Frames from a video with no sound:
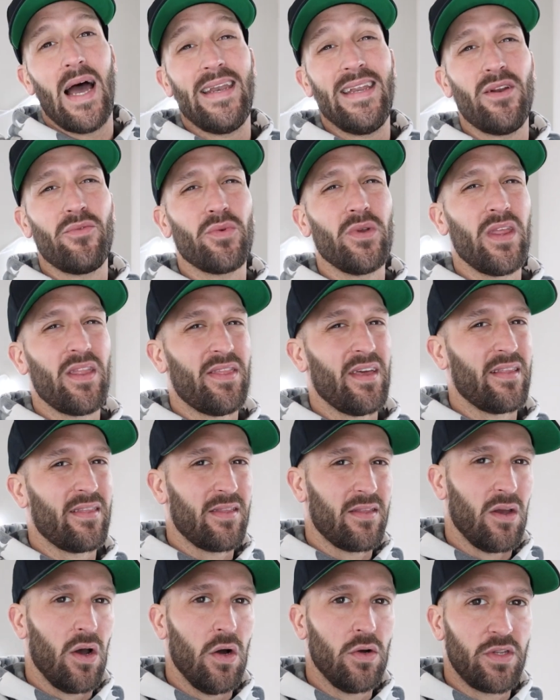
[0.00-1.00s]
I didn't really
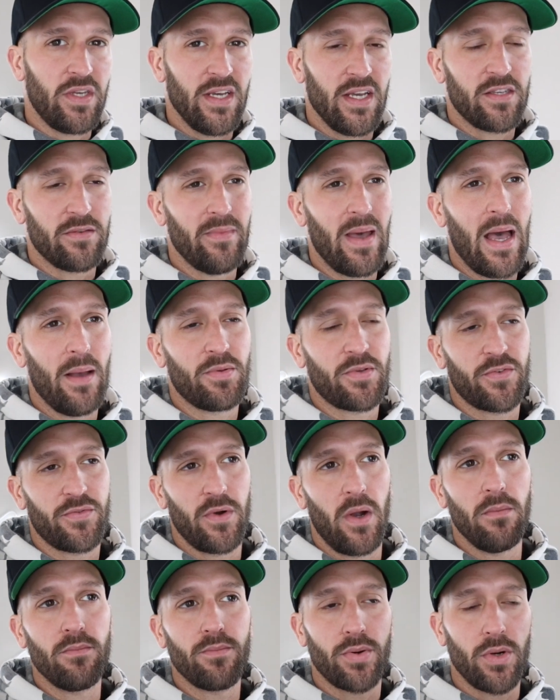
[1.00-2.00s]
think the OTS maps
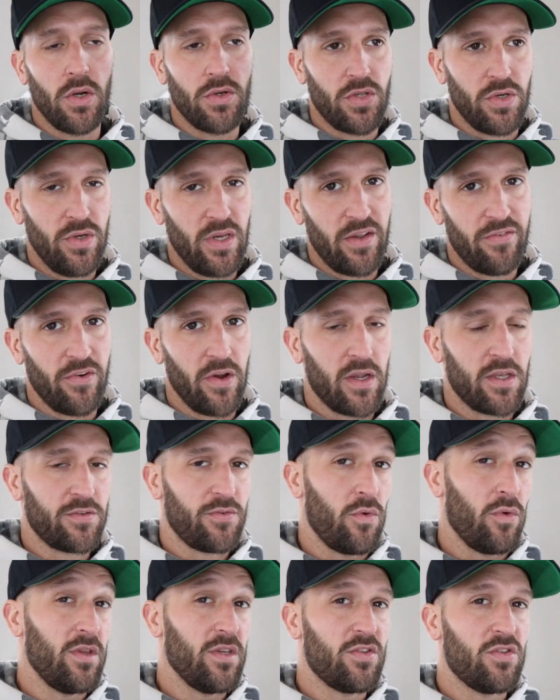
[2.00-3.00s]
from Pro Tuning Freaks
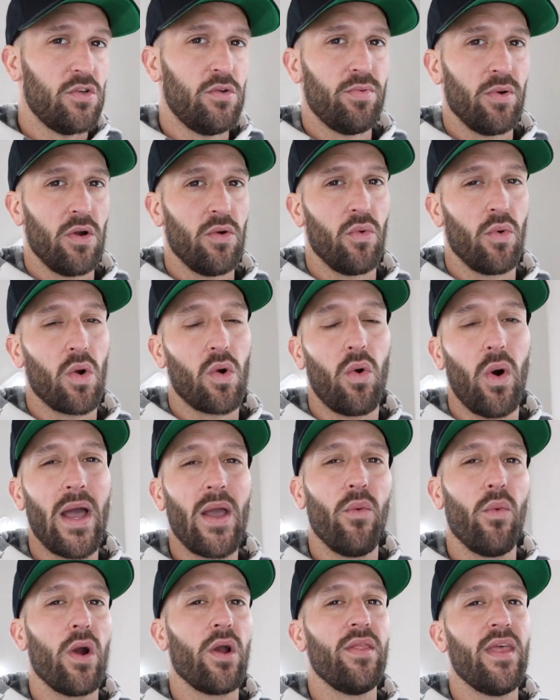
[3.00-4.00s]
for the Supra were
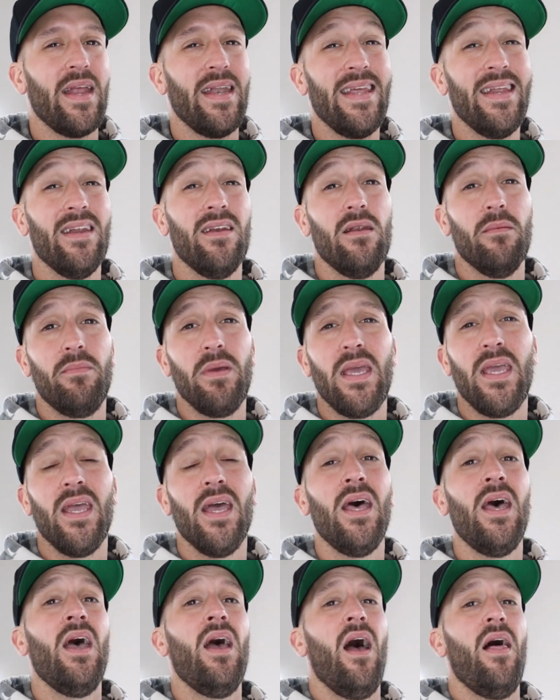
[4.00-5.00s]
quite where they needed to
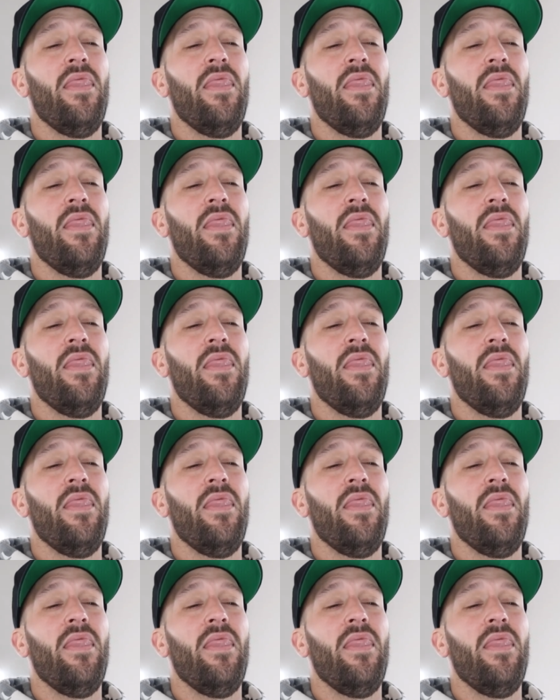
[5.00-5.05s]
be,